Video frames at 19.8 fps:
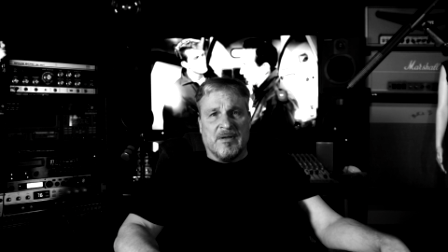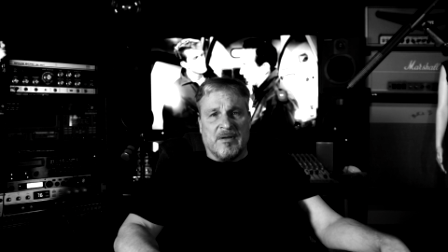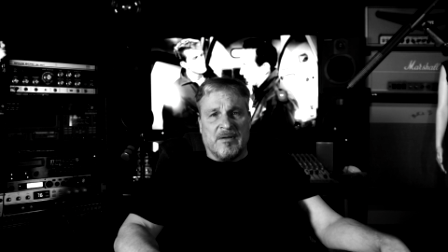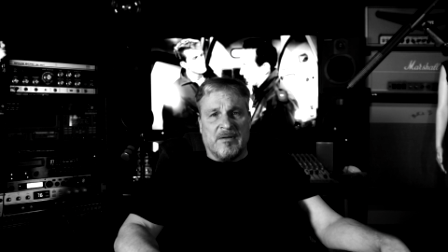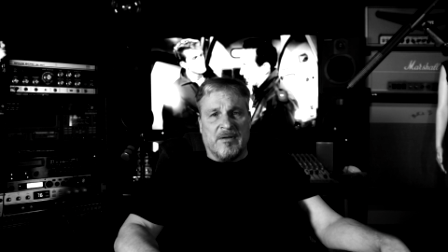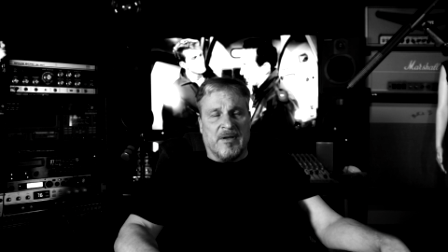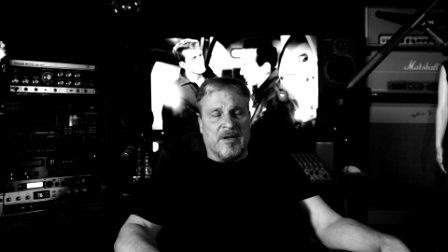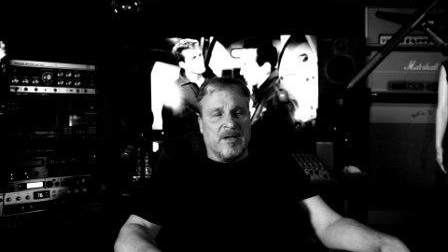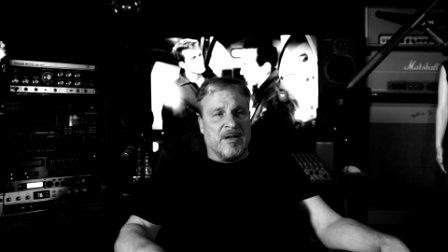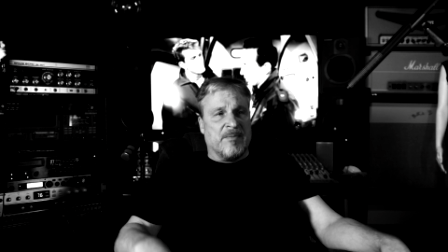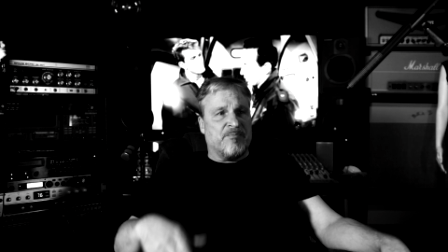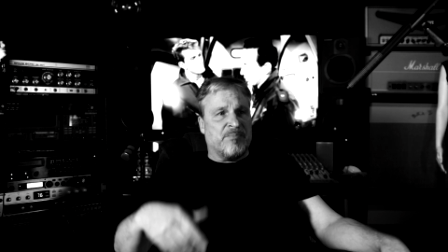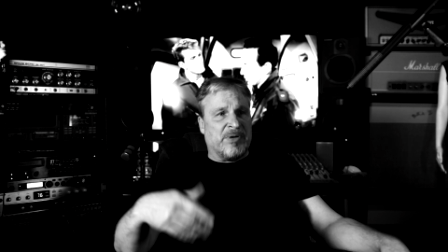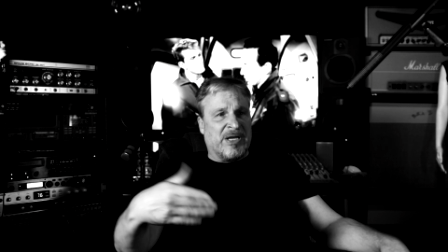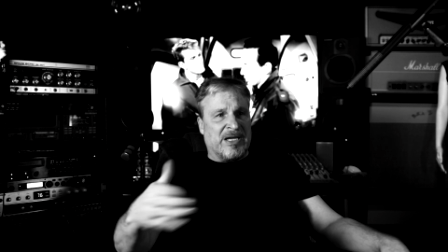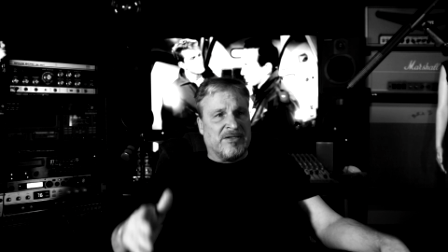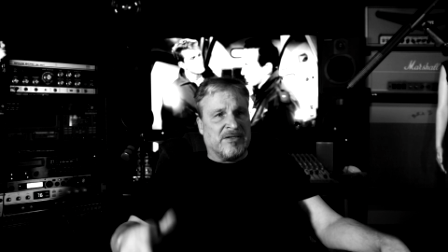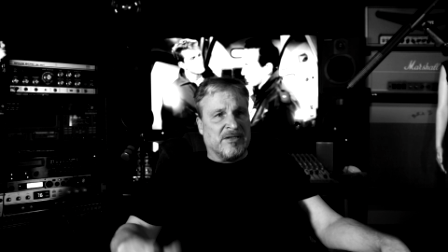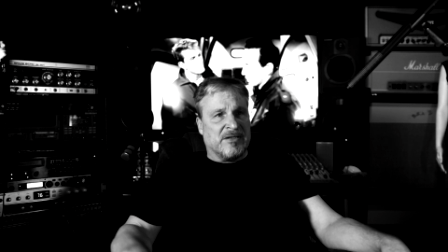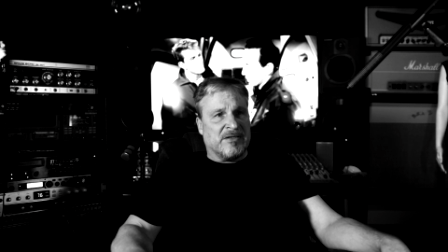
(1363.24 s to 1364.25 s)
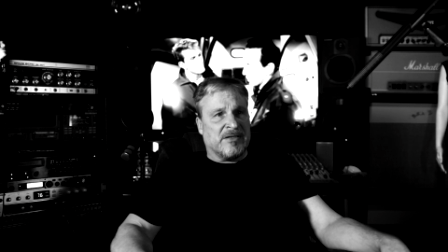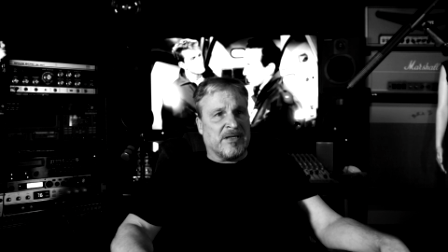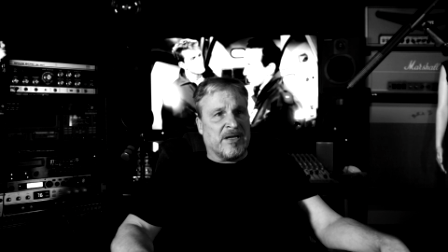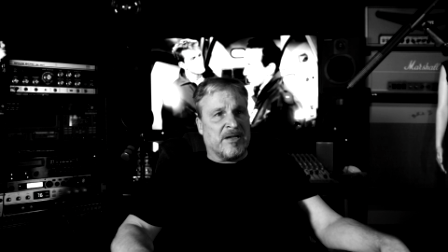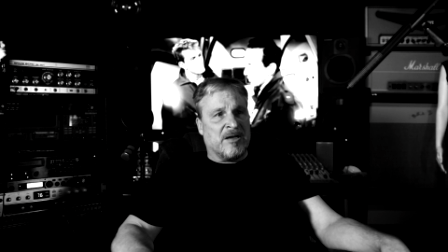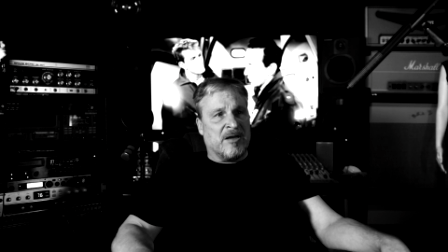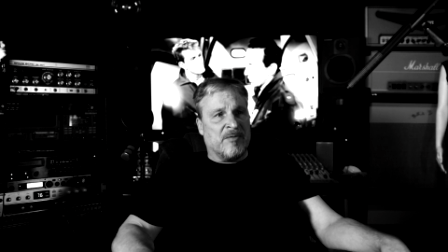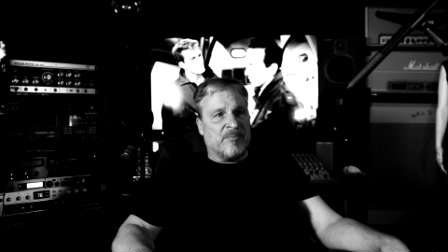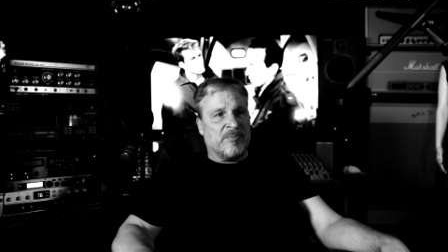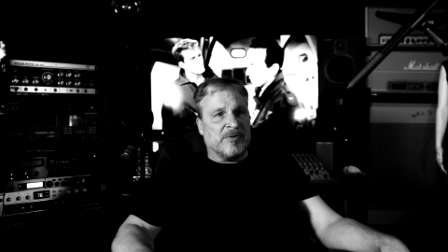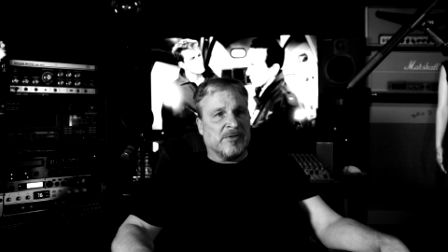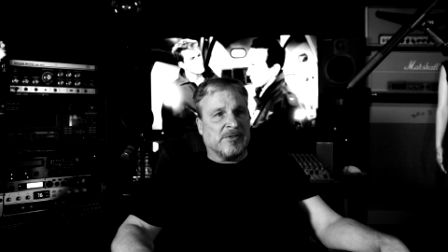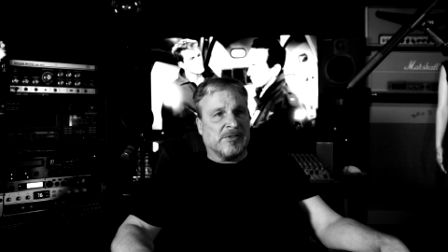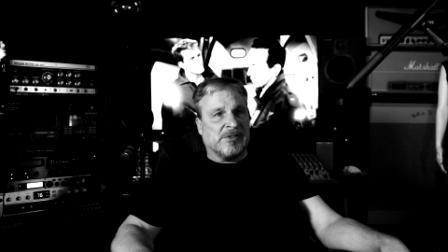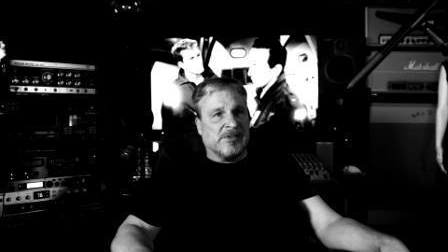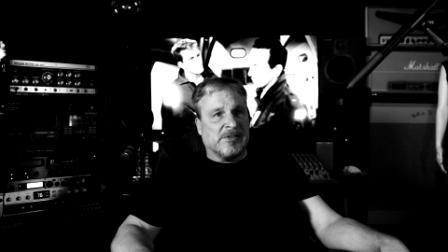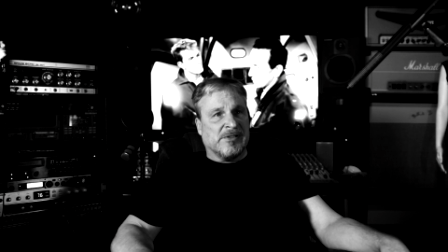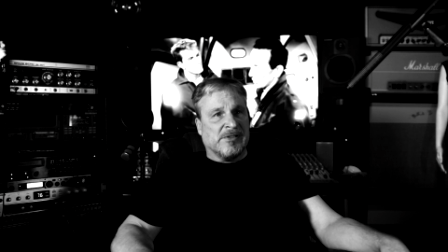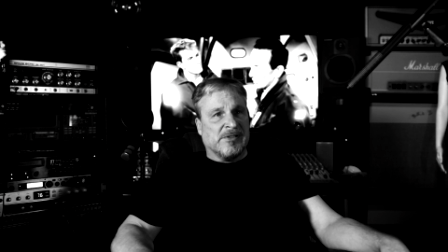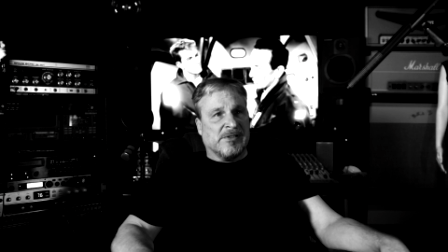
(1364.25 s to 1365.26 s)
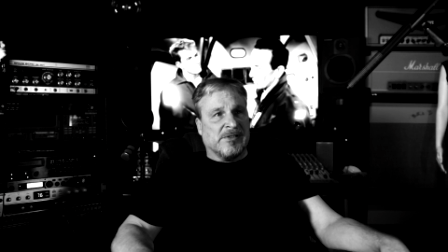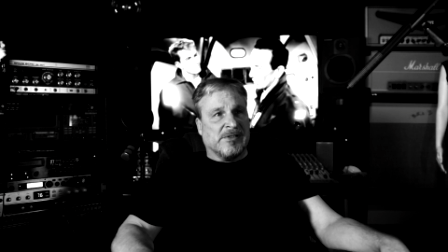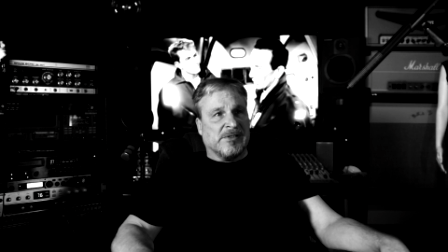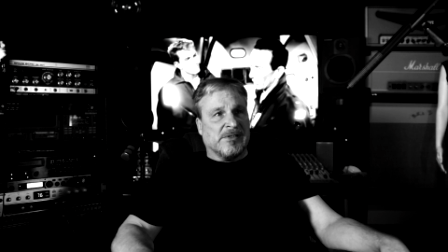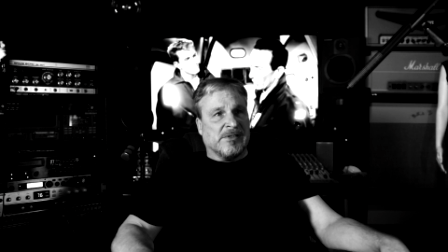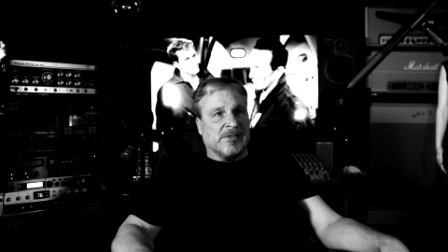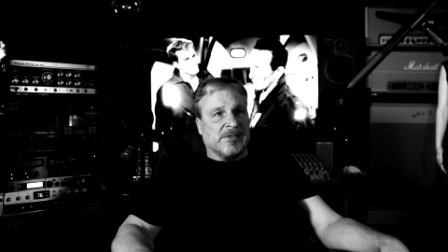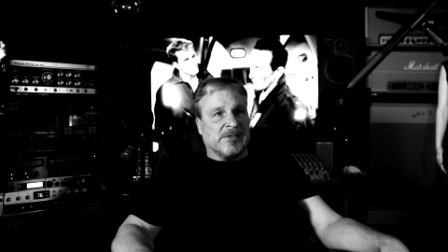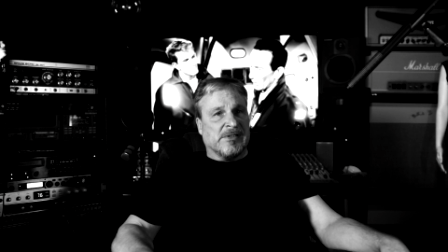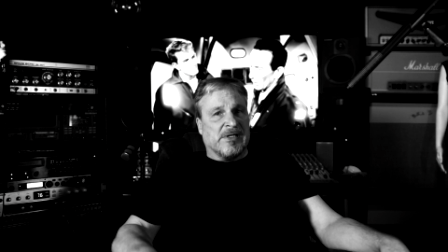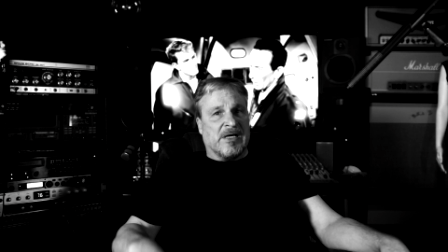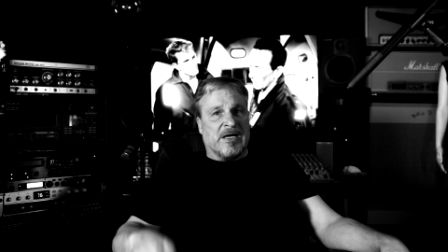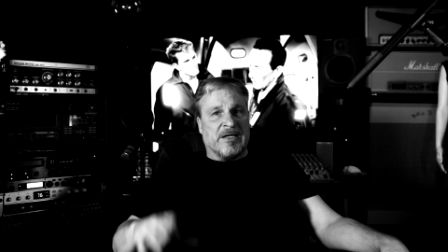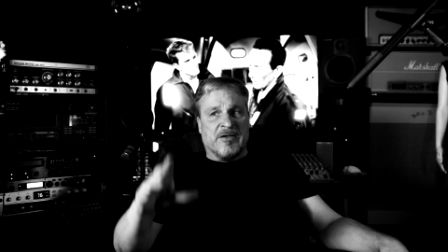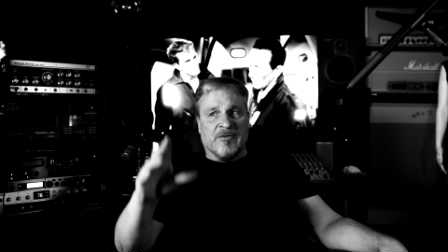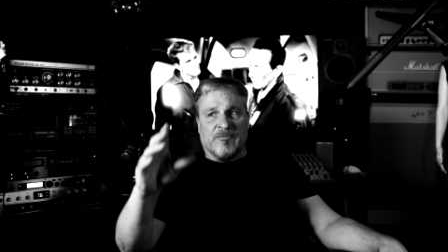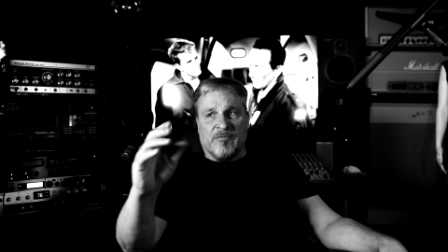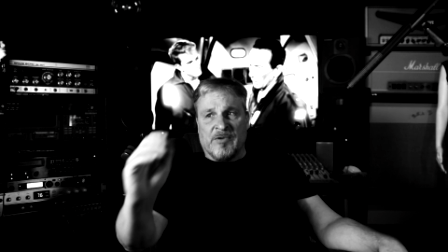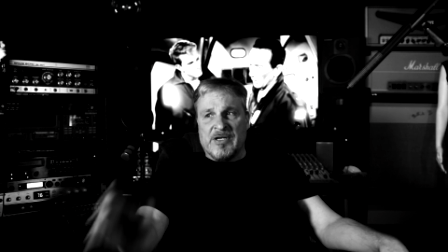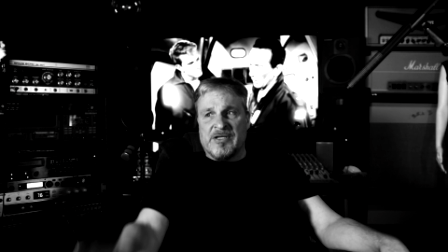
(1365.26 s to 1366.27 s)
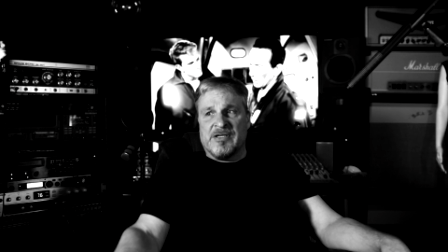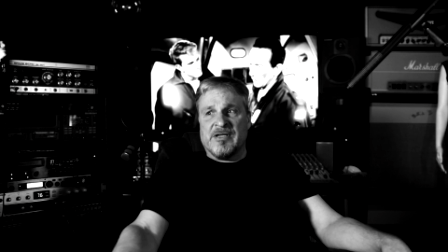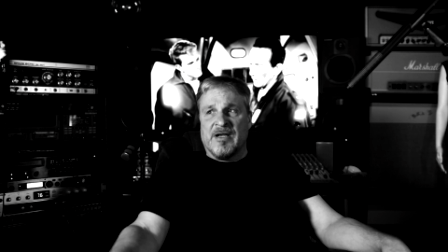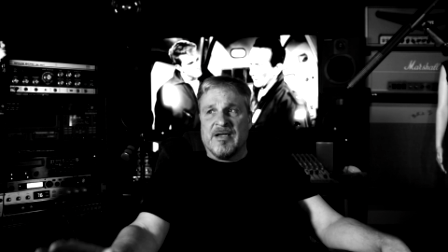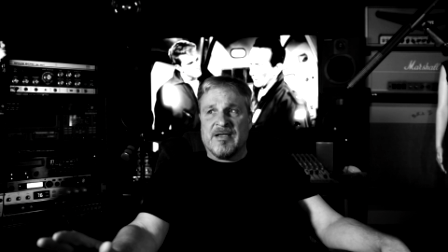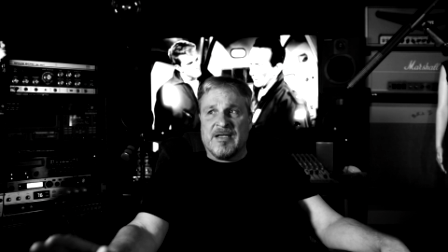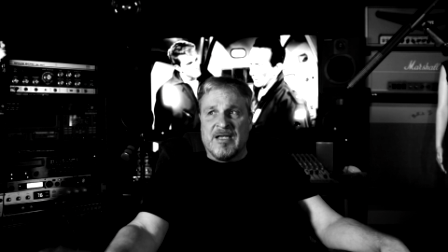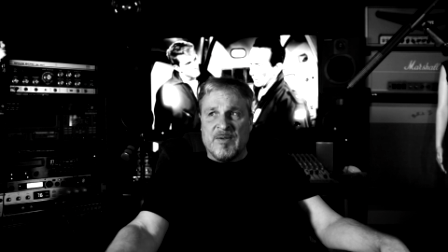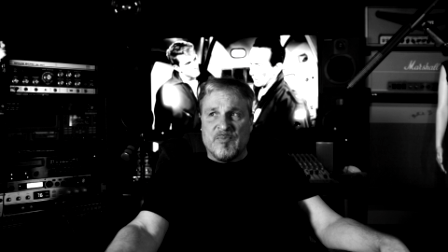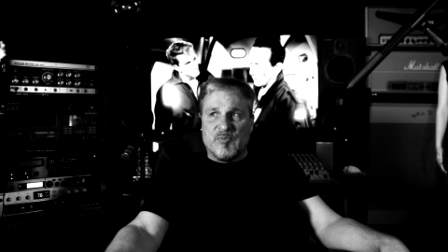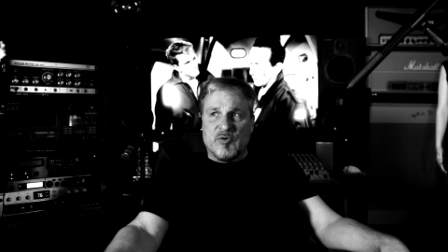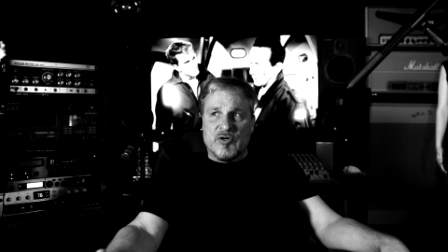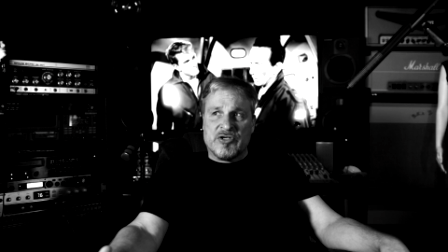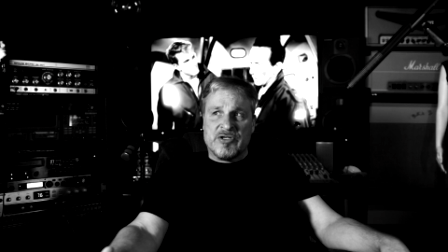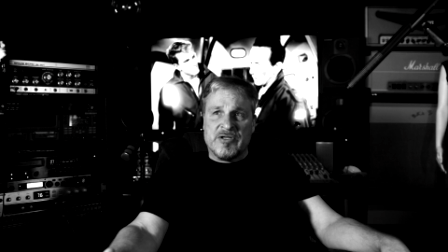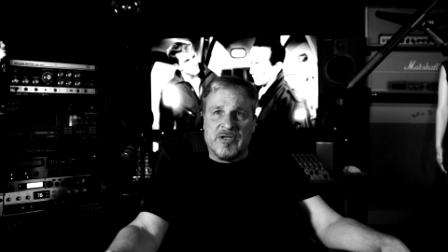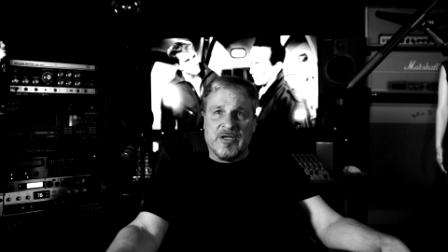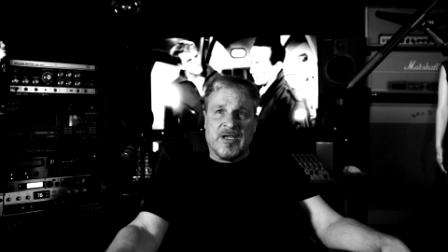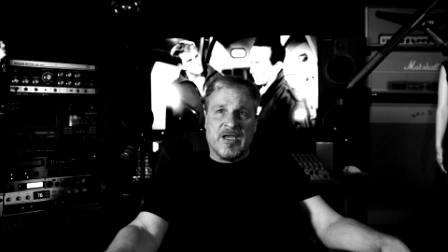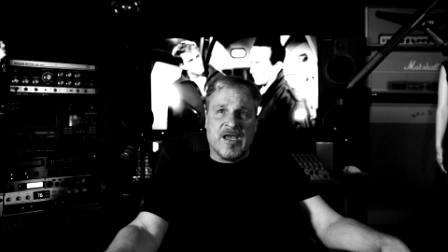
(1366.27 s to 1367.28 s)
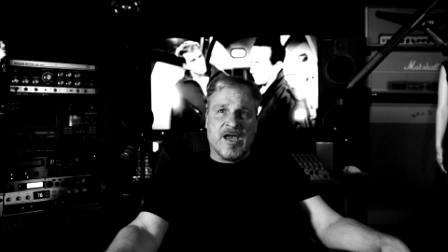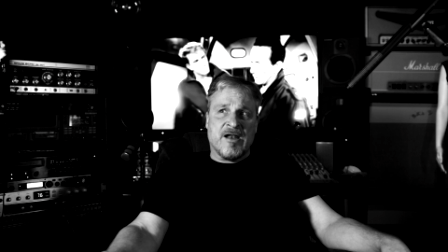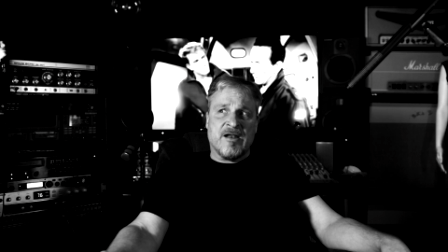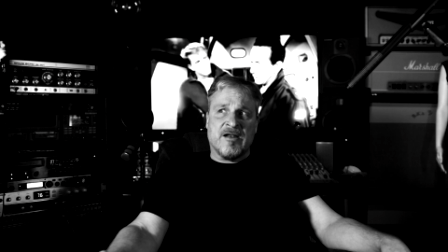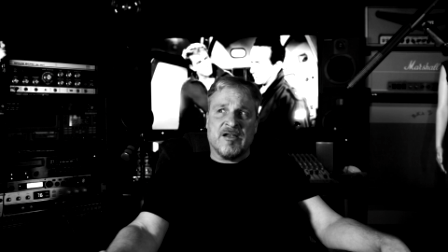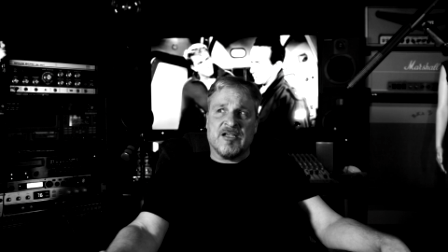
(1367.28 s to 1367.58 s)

You get a basic setup. The reason I keep pushing the Canon